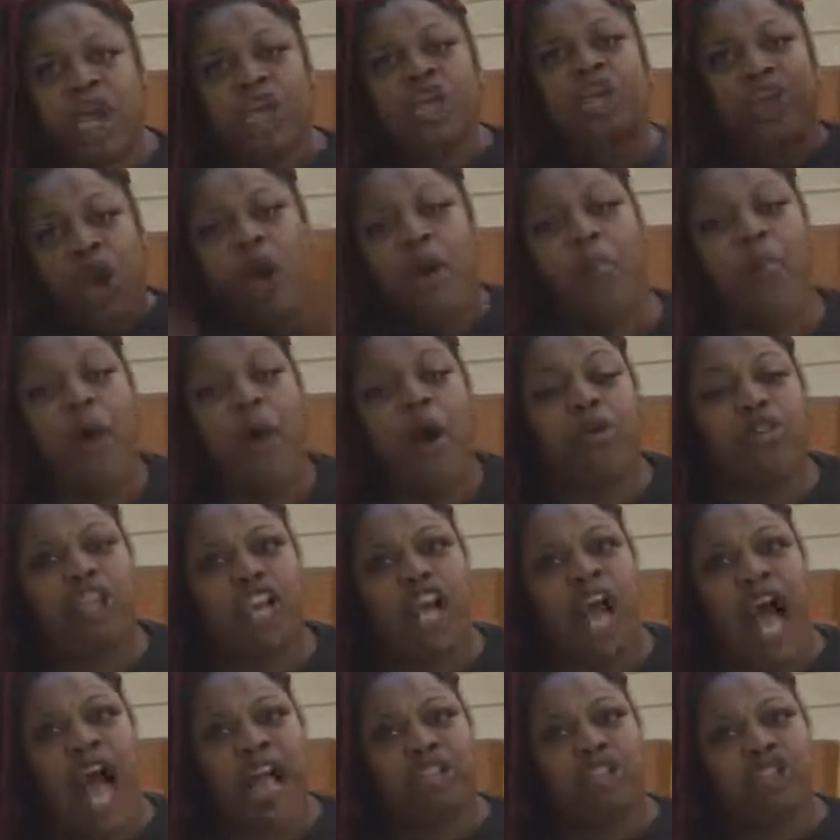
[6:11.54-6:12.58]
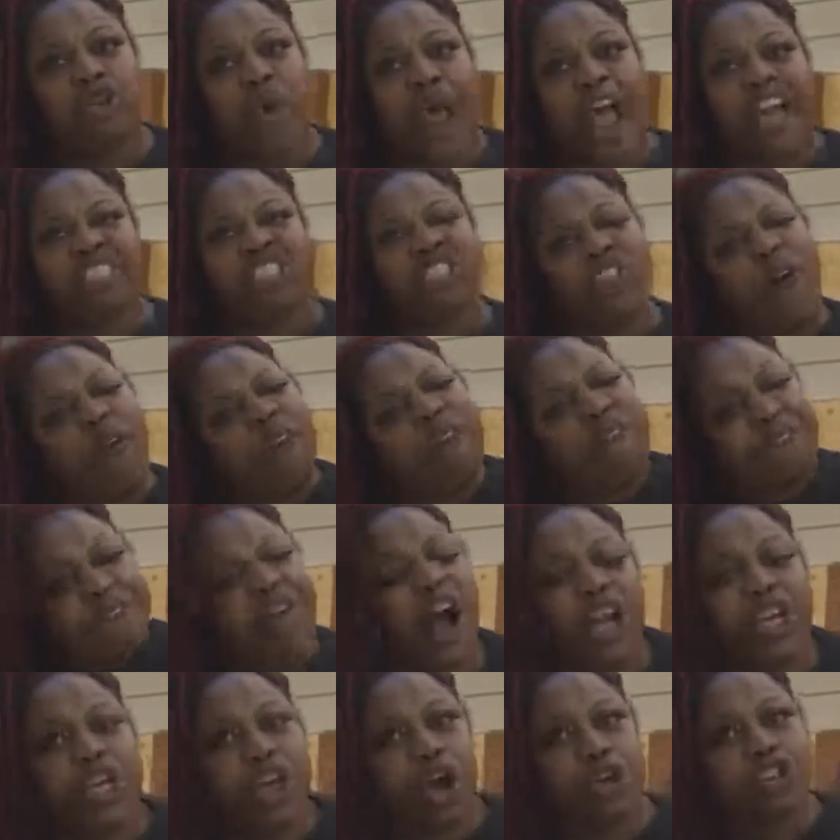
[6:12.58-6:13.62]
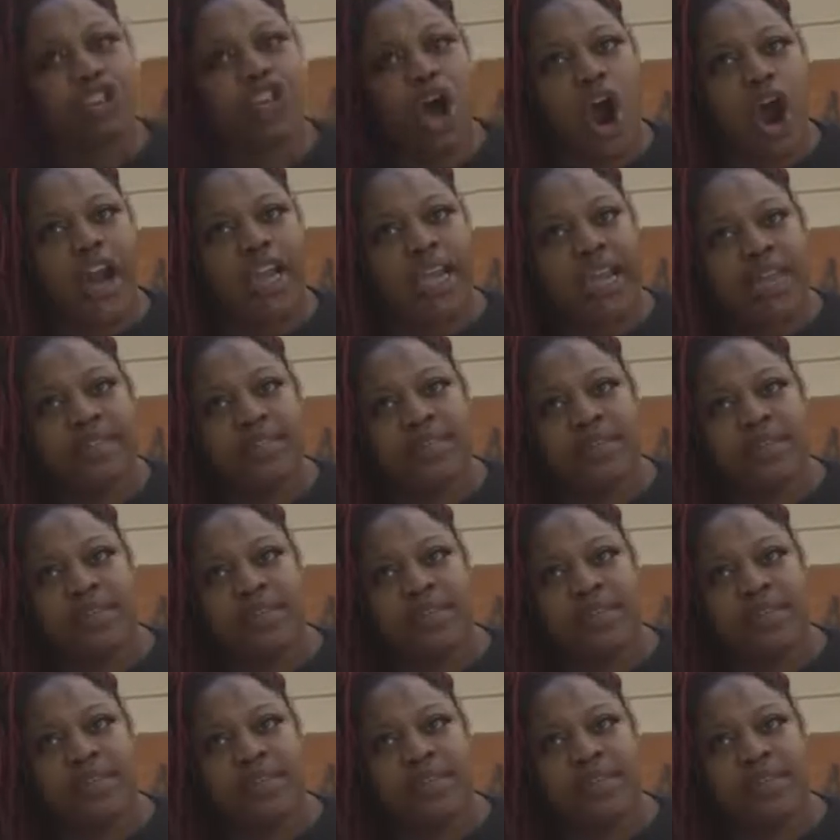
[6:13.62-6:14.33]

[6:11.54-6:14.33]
You broke the contract, so fuck your Target.